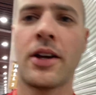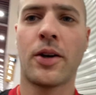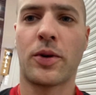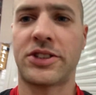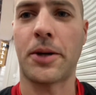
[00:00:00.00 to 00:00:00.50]

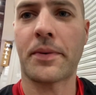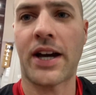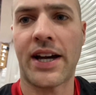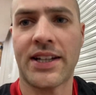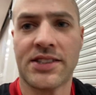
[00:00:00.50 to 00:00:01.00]
What's up,
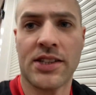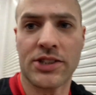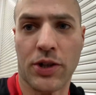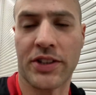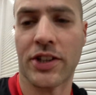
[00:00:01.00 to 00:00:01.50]
guys?
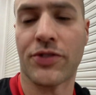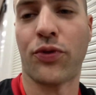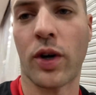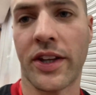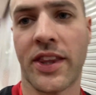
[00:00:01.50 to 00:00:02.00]
So I took
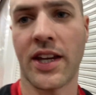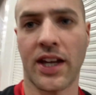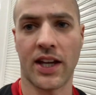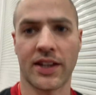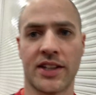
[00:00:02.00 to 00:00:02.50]
fourth
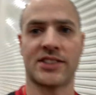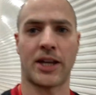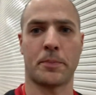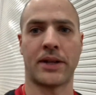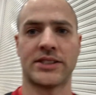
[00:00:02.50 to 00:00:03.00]
again, the
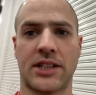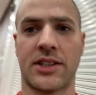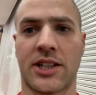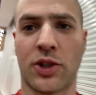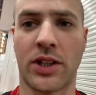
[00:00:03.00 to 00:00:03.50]
same place I
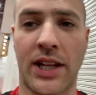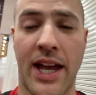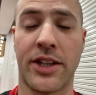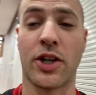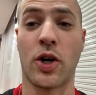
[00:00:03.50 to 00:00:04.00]
took in
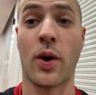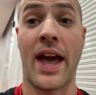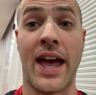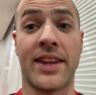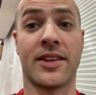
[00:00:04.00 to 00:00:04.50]
Orlando
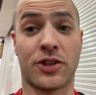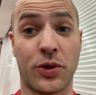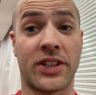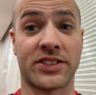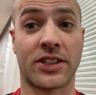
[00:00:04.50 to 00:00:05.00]
and 2
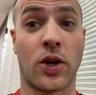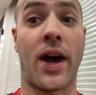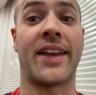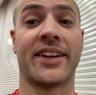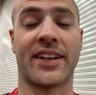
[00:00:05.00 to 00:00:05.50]
years ago,
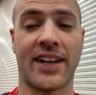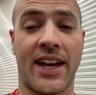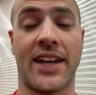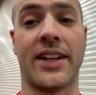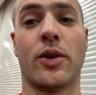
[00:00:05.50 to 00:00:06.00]
and
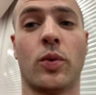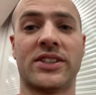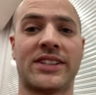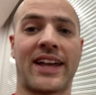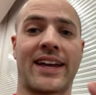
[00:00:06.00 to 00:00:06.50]
again, it
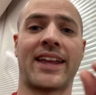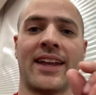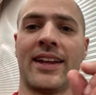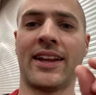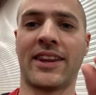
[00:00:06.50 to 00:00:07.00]
was like
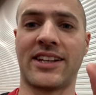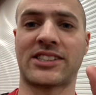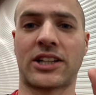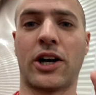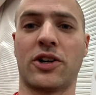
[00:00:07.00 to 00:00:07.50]
this
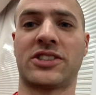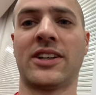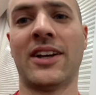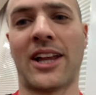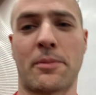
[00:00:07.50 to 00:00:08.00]
close.
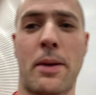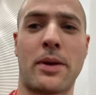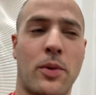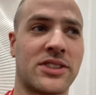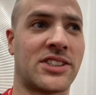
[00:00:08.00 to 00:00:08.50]
Like, maybe
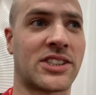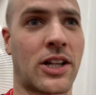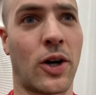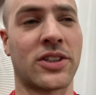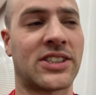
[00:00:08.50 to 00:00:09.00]
it wasn't as
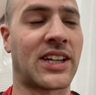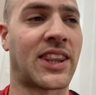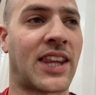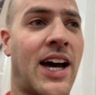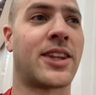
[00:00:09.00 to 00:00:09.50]
close as I
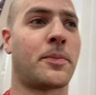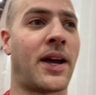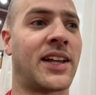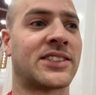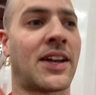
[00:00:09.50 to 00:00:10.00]
thought, to be
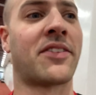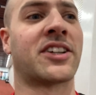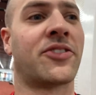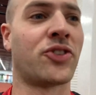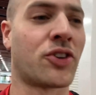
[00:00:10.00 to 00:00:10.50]
honest, after
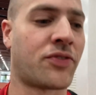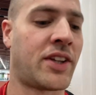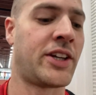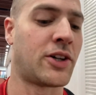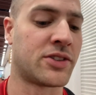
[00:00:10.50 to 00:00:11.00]
reviewing
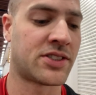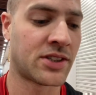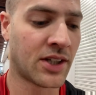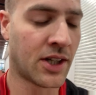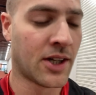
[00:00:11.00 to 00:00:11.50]
videos,
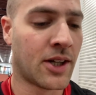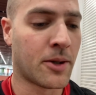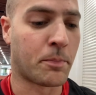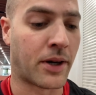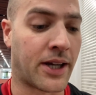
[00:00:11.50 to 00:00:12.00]

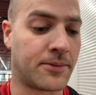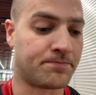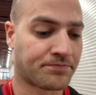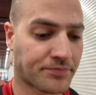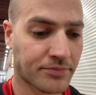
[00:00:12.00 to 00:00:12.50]
but